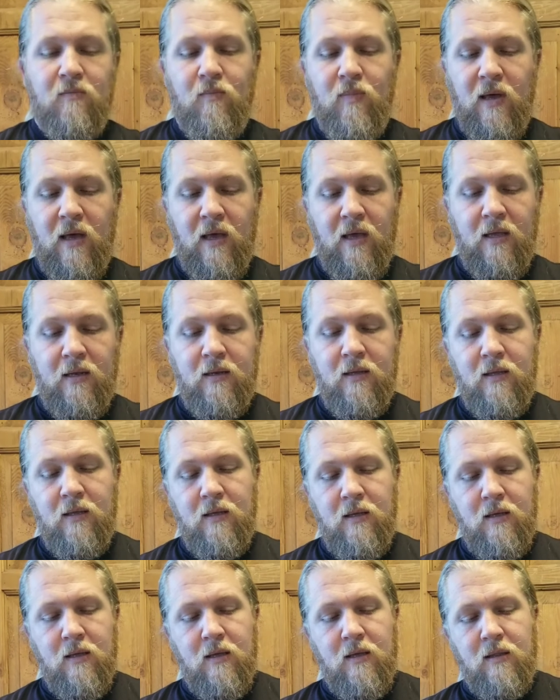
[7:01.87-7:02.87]
band.
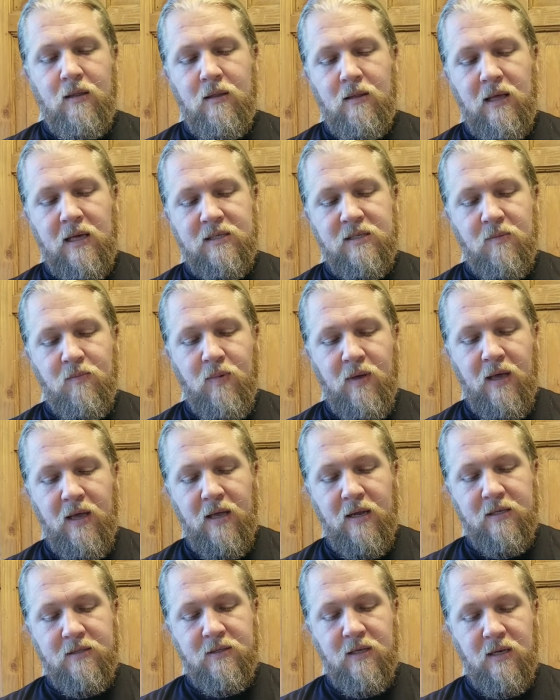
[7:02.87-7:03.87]
The elastic
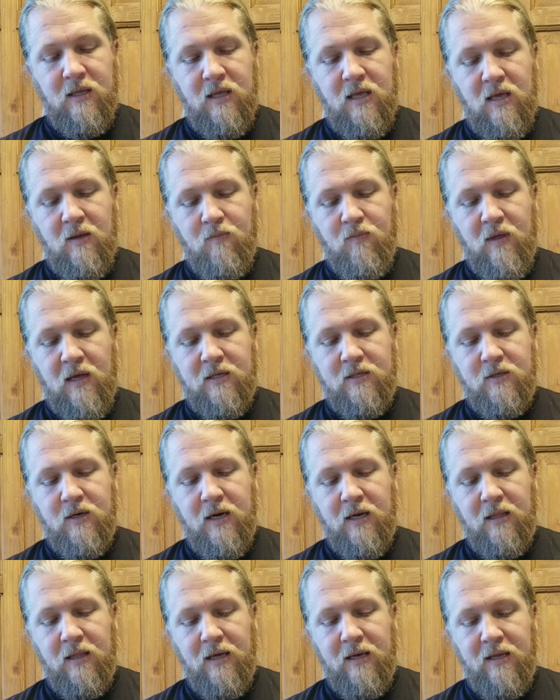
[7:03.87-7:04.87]
band is going to keep that
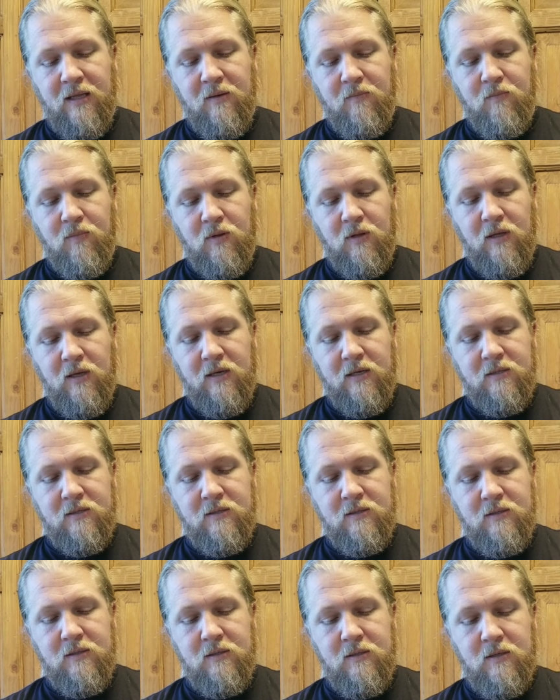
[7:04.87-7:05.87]
tri-glide in
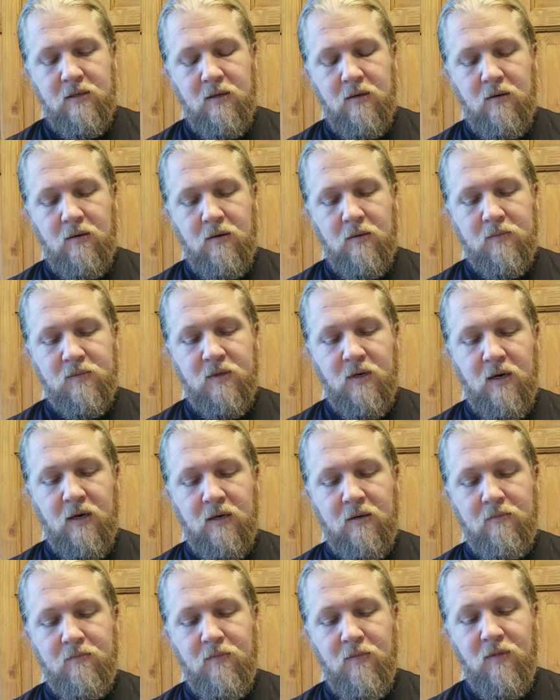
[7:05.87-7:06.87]
place. I'm sorry,
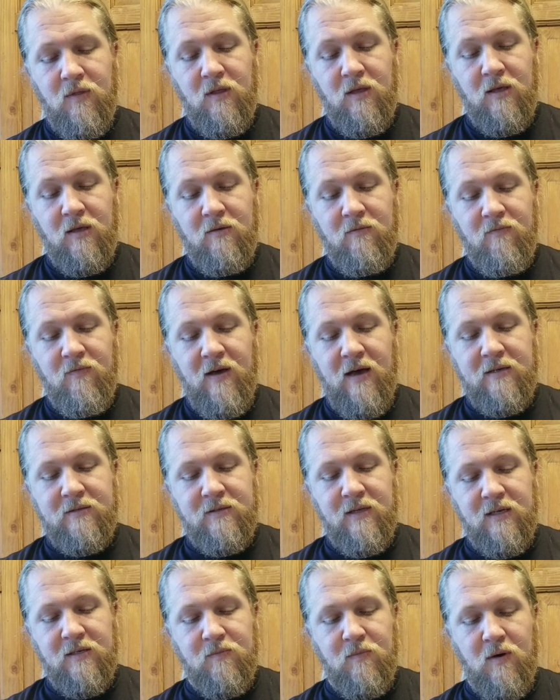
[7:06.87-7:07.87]
the fast
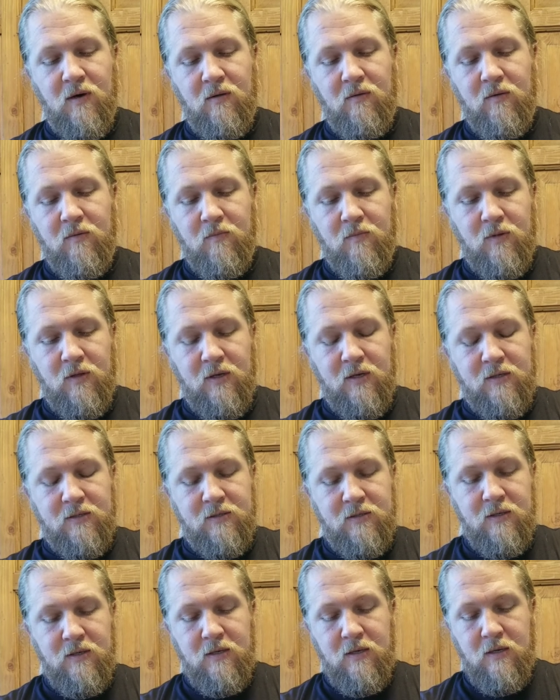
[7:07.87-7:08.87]
legs buckle in place.
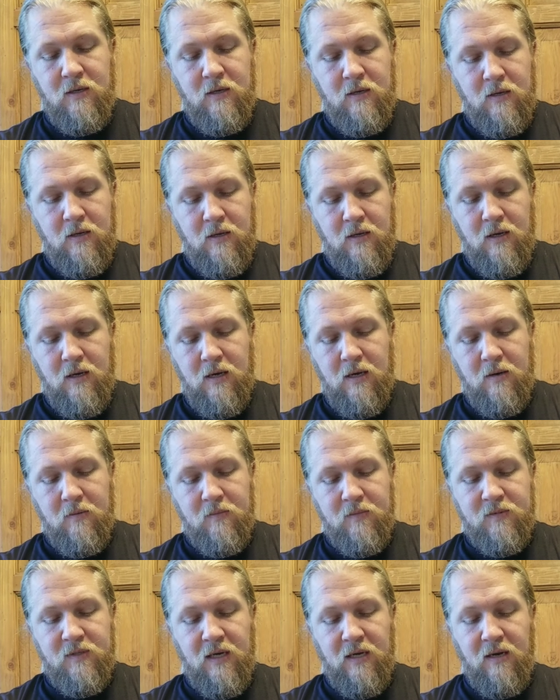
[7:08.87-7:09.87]

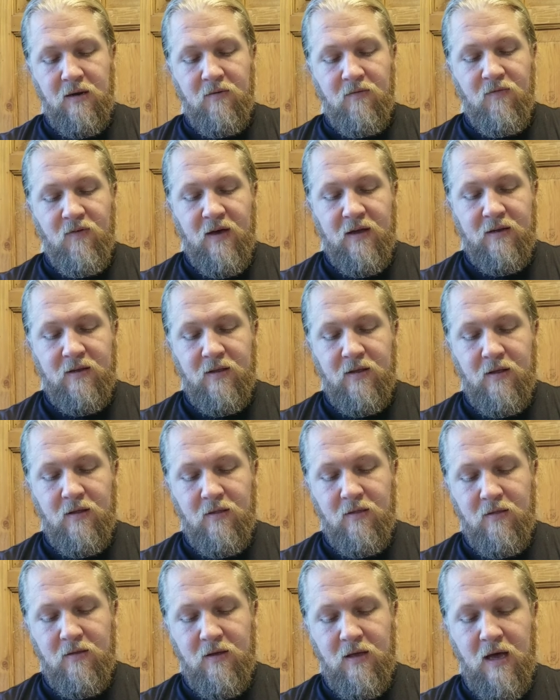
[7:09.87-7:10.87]
It's not going to affect
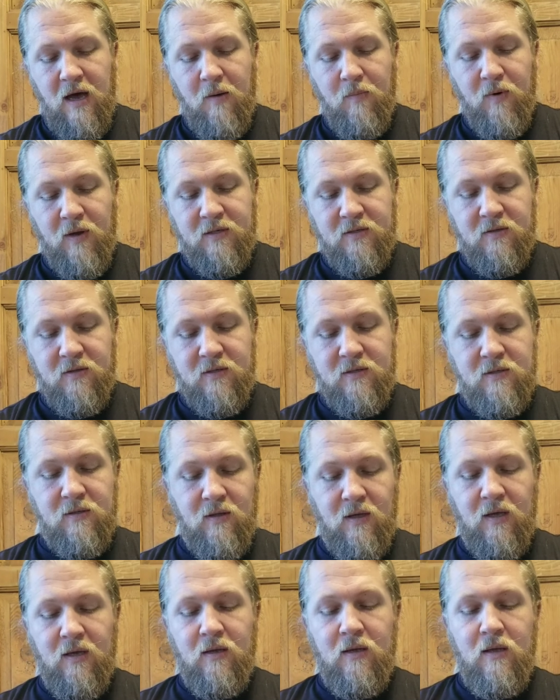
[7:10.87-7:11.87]
the operation of the
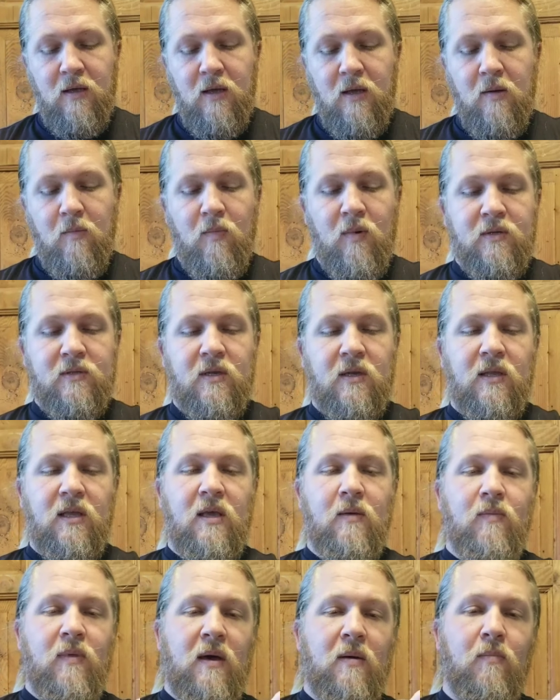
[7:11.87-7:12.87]
sling, but it's going to
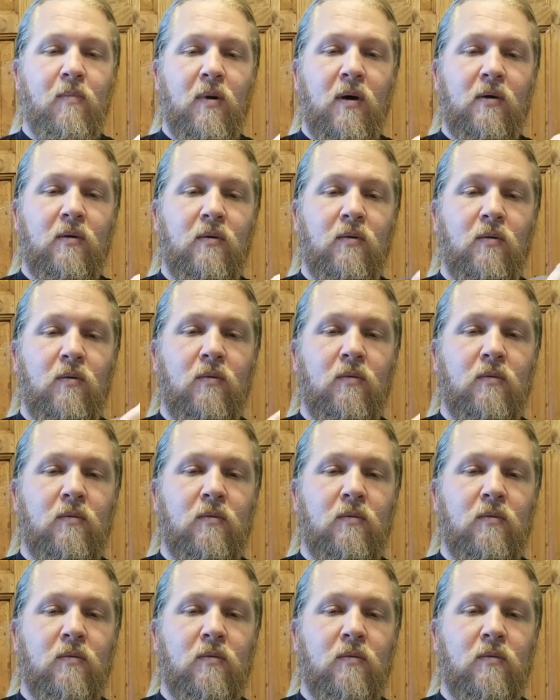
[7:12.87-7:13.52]
keep that buckle